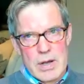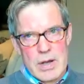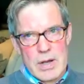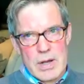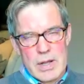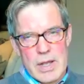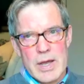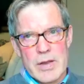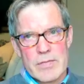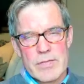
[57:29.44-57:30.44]

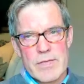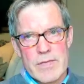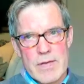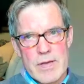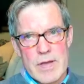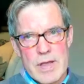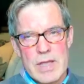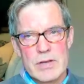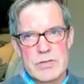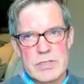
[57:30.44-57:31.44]
kind of
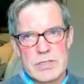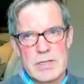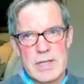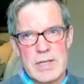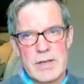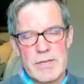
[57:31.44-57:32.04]
interested in